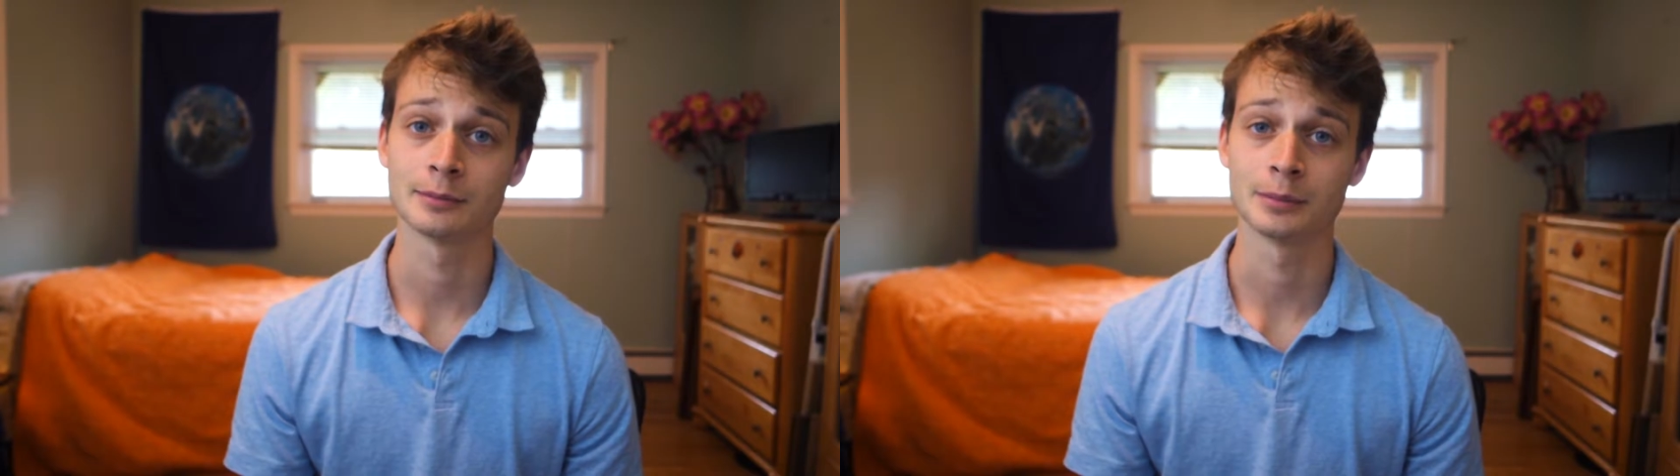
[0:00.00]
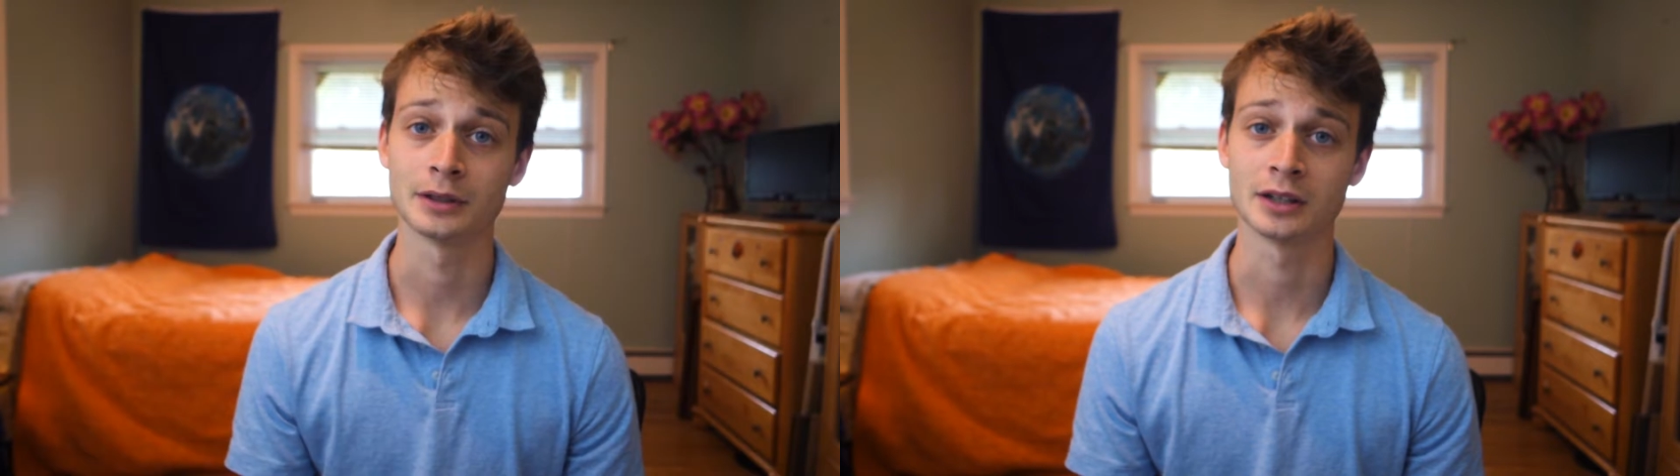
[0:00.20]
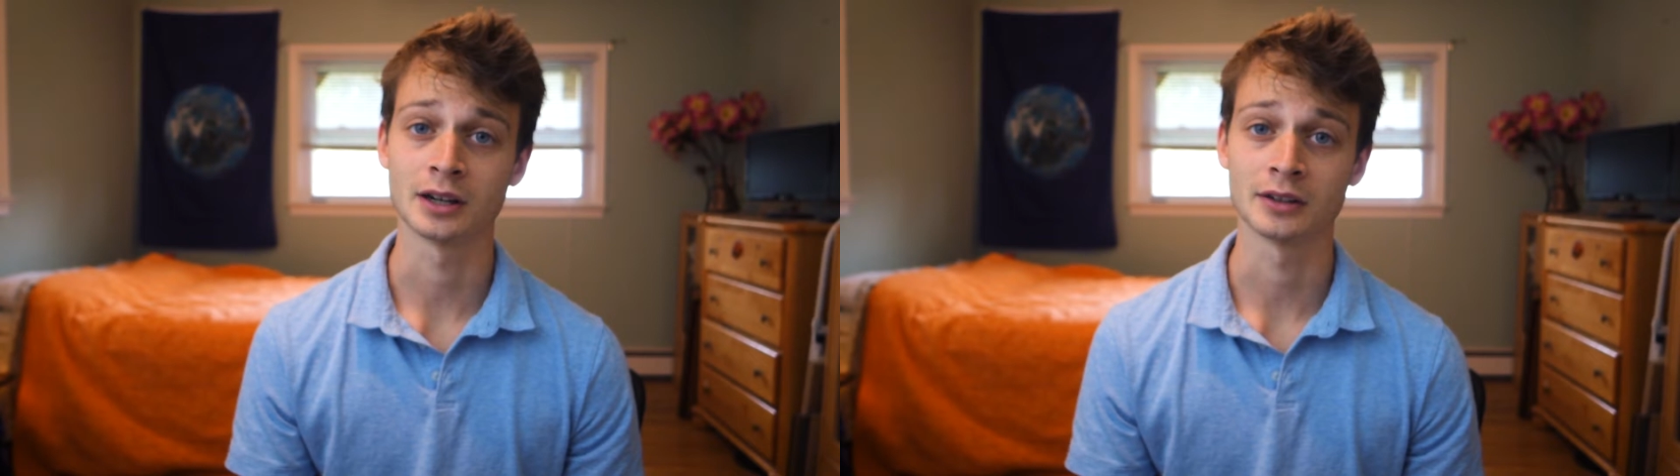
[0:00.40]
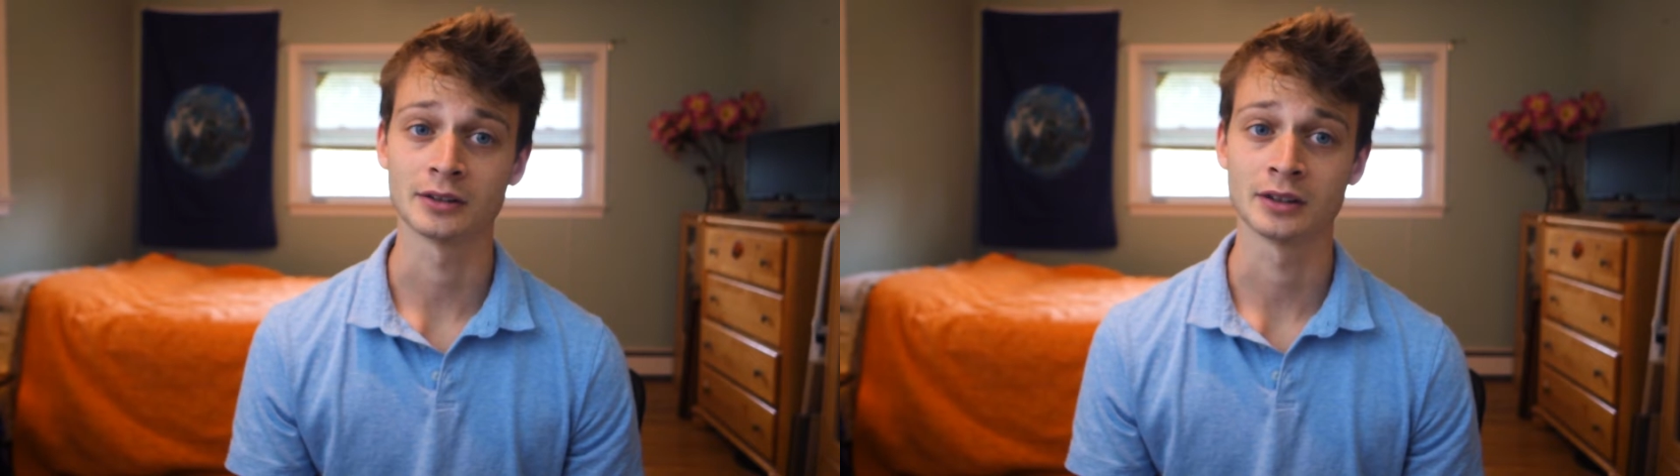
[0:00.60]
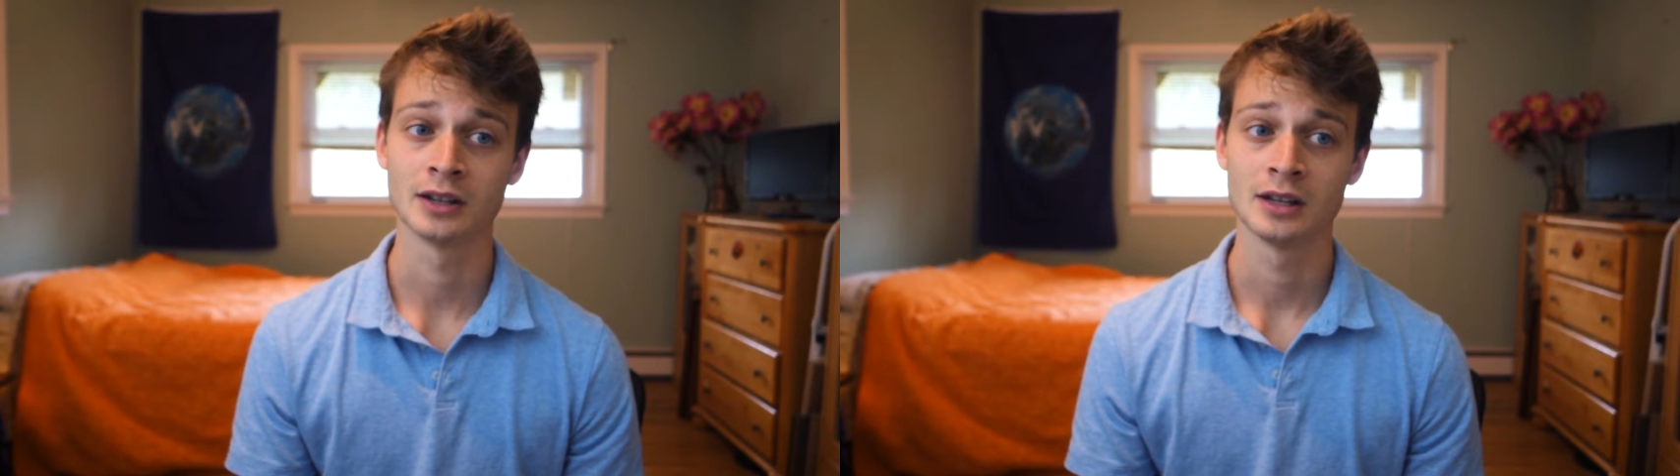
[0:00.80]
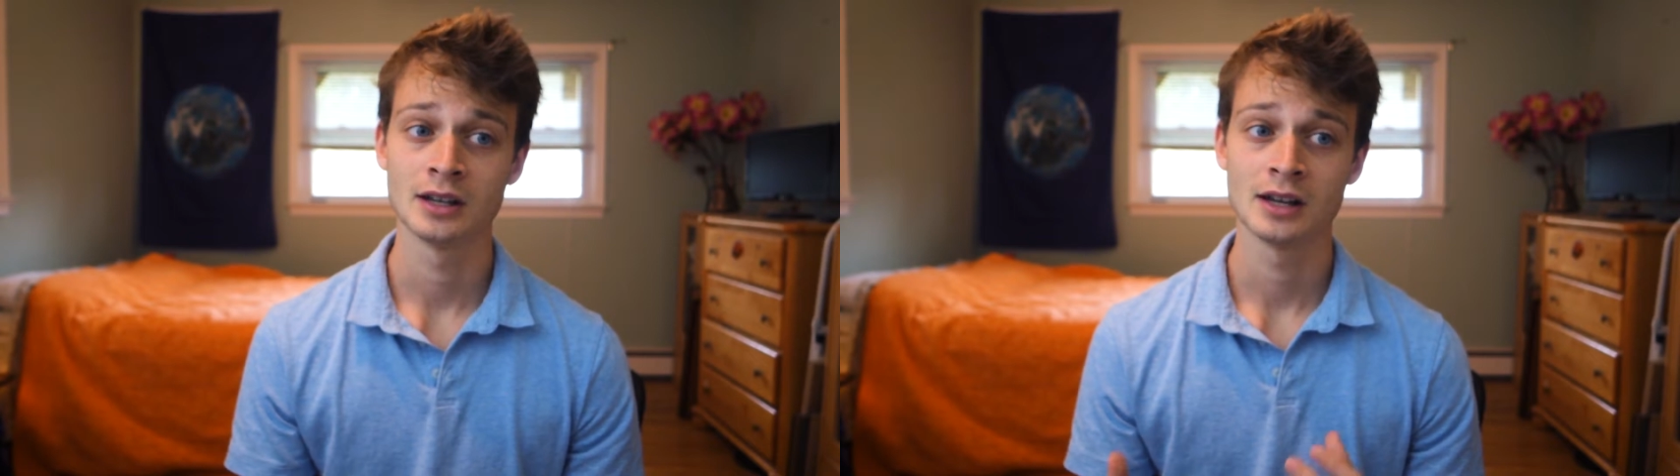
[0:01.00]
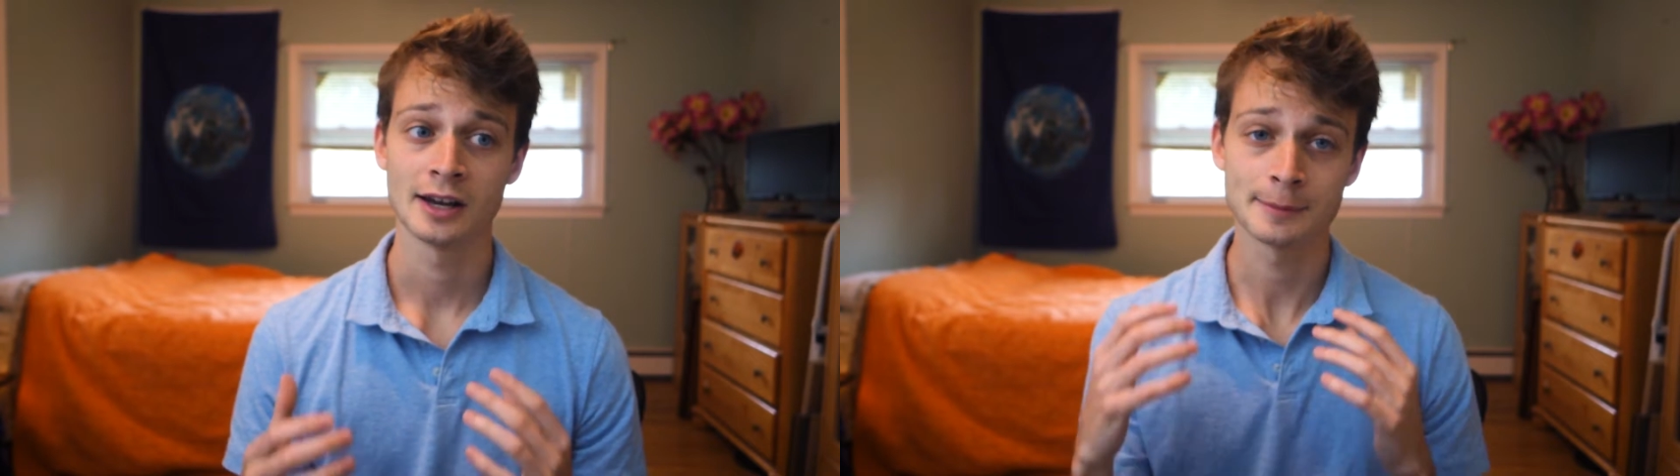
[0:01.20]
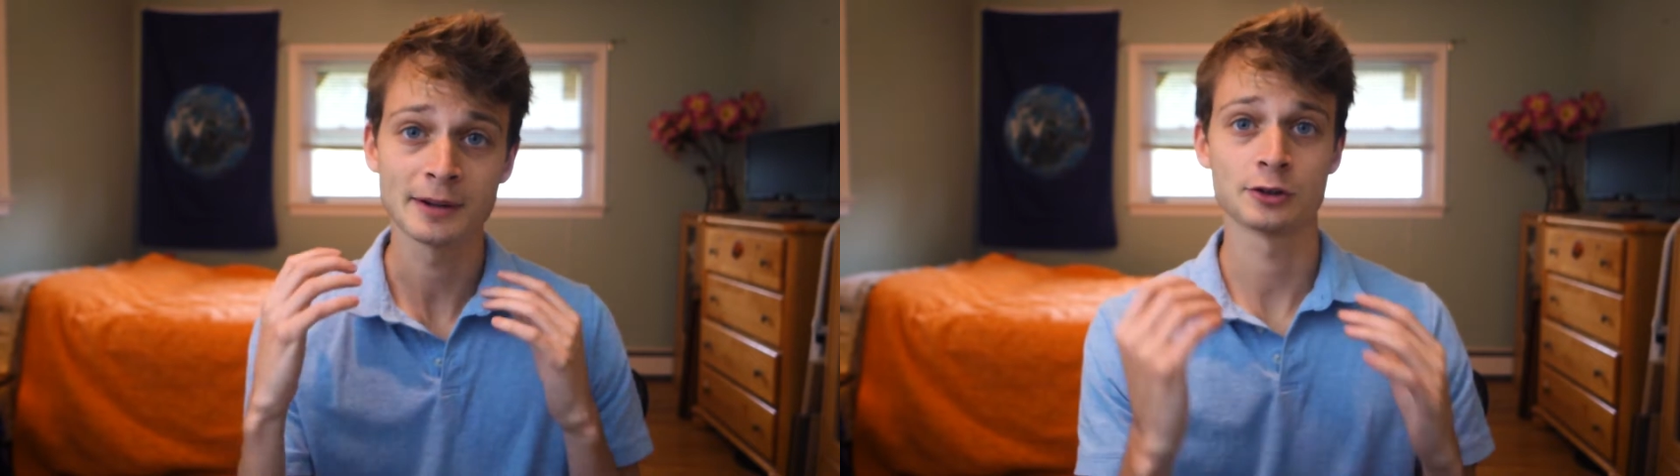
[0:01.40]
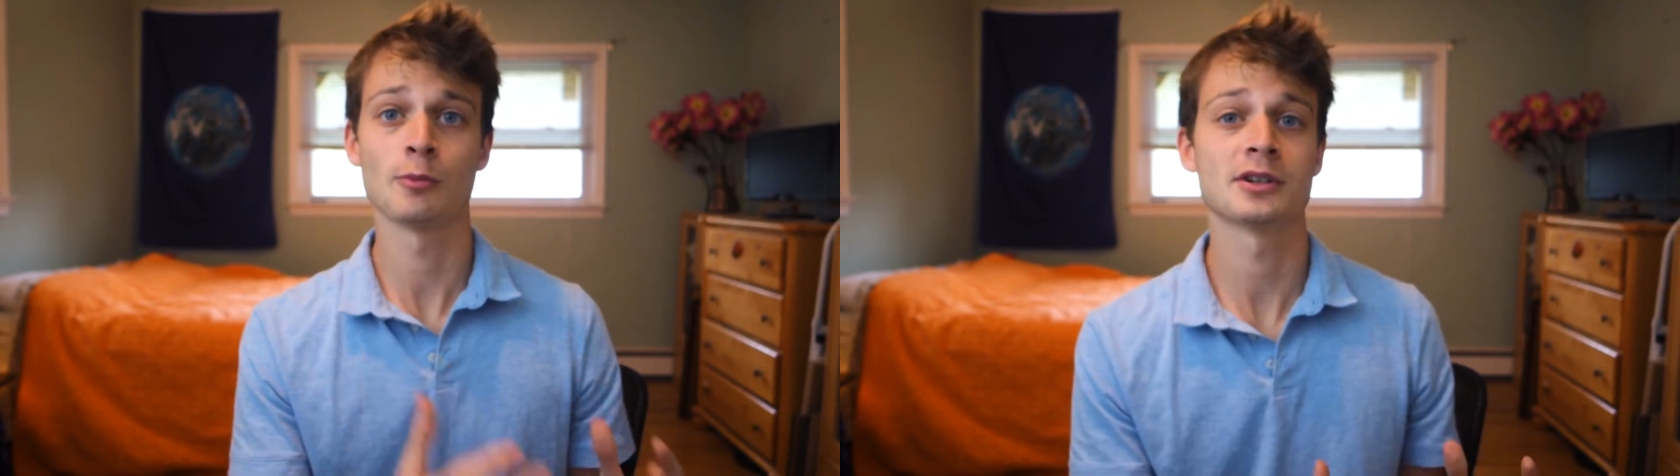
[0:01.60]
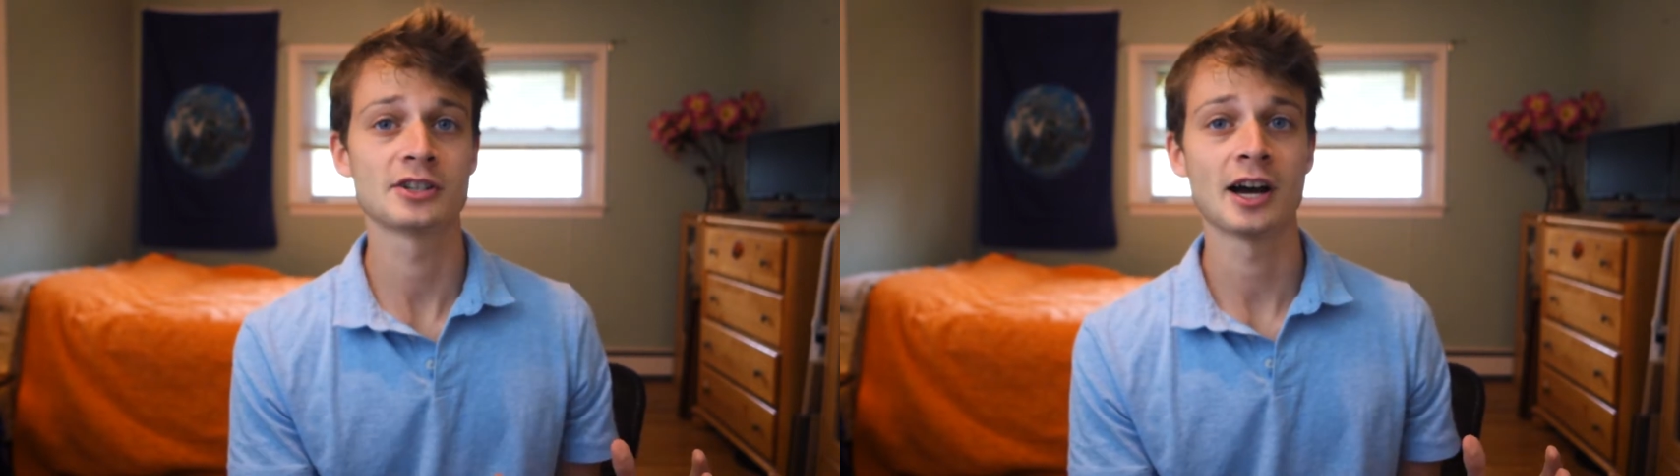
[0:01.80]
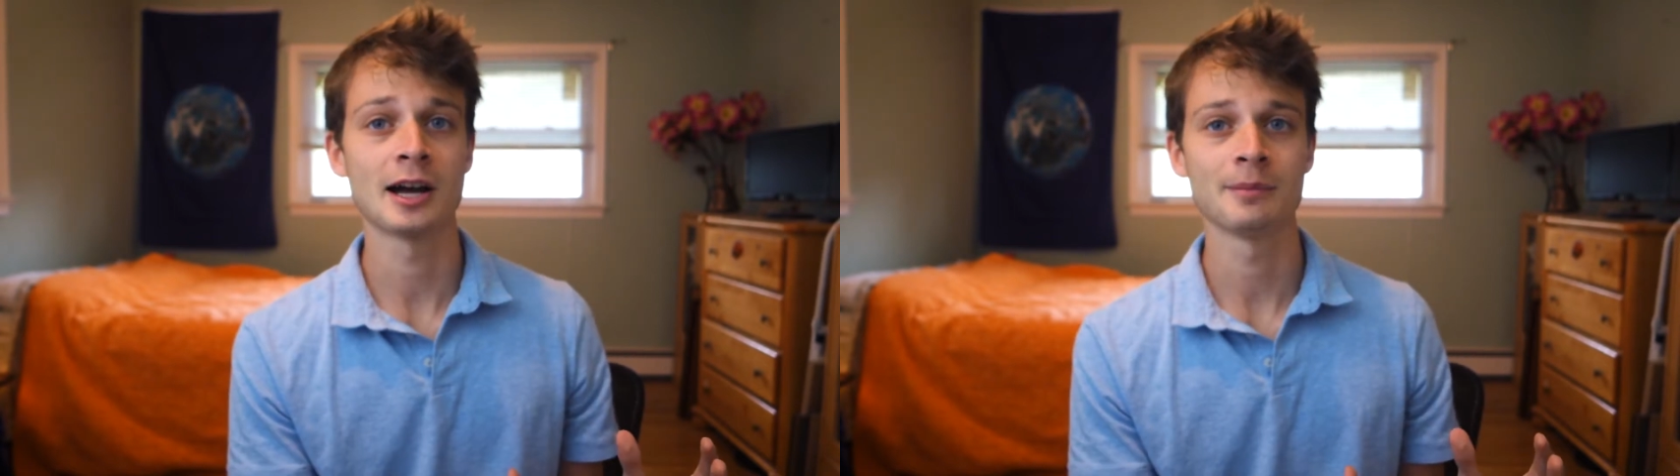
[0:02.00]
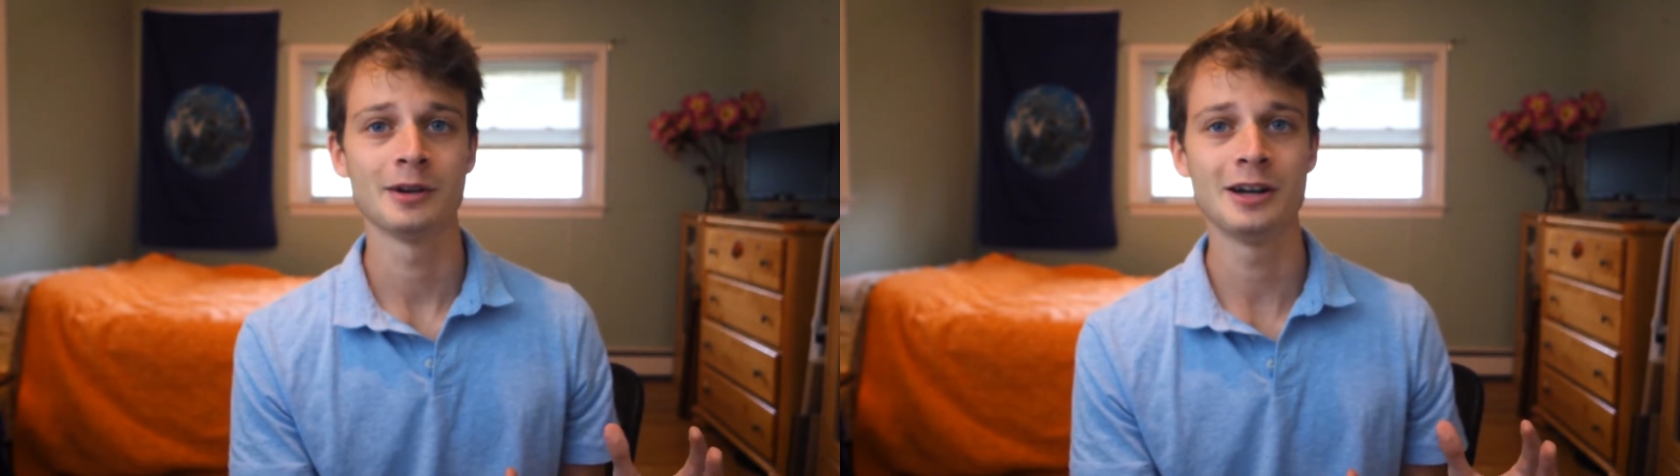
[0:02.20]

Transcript: Because I spent so much time